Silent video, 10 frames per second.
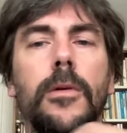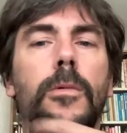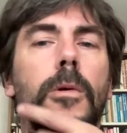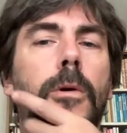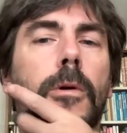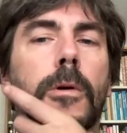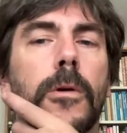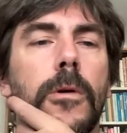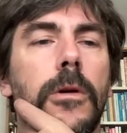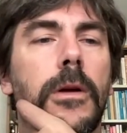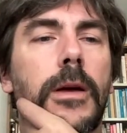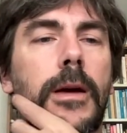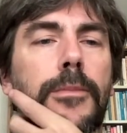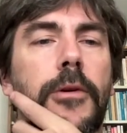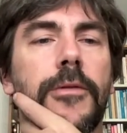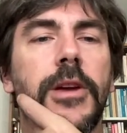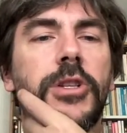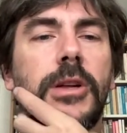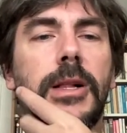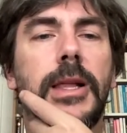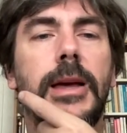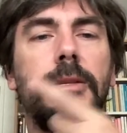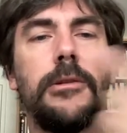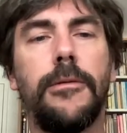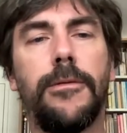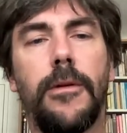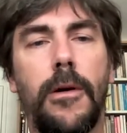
were a professional class of